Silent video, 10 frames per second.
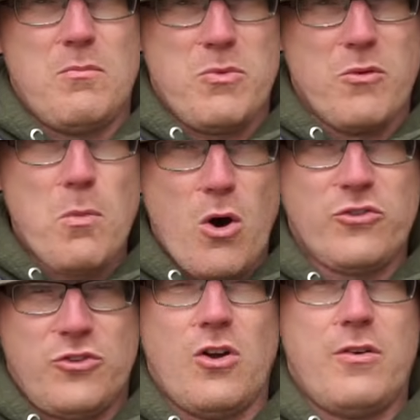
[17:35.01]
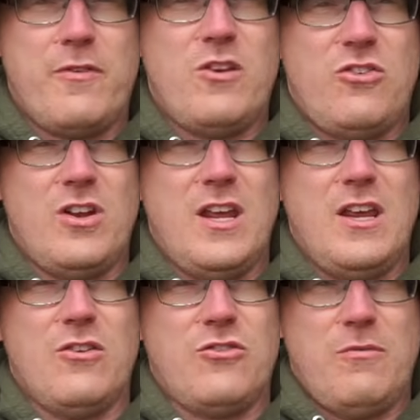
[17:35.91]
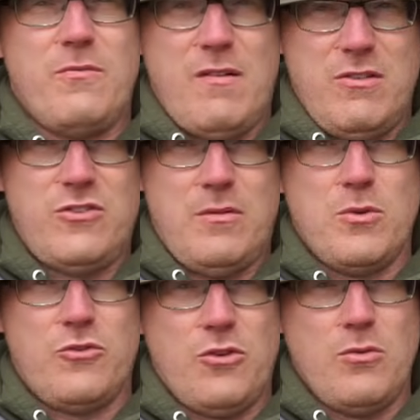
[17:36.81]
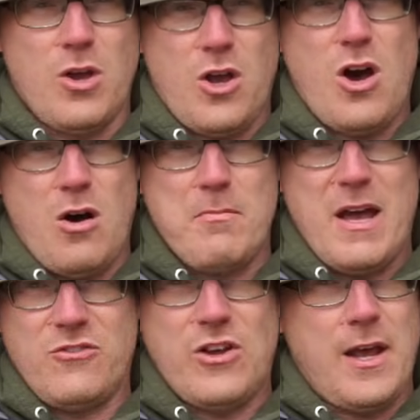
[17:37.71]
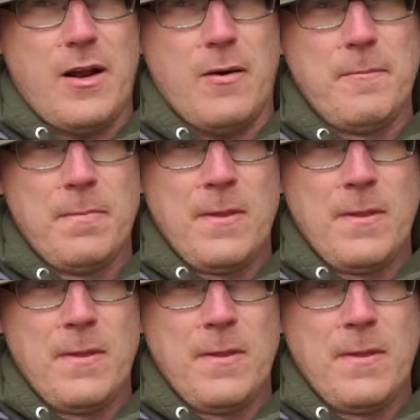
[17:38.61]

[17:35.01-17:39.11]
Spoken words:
my style of fishing is very similar to a carp match angler.